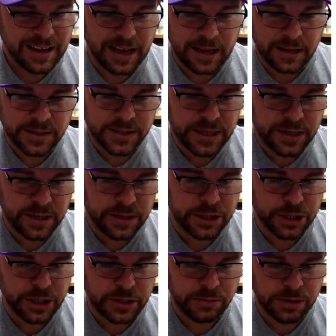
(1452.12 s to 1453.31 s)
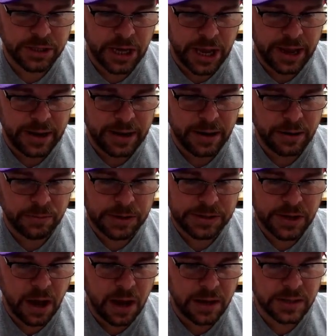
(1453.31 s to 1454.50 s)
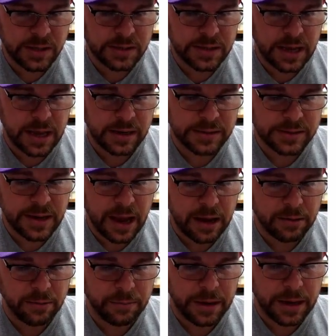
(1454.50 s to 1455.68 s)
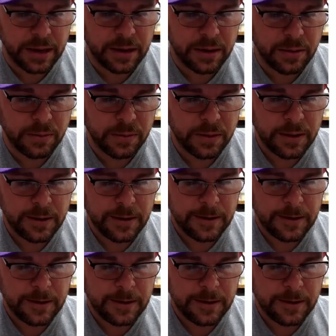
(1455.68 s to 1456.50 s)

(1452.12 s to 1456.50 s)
Kyle Seager just retired. Rhys Hoskins out of Sacramento.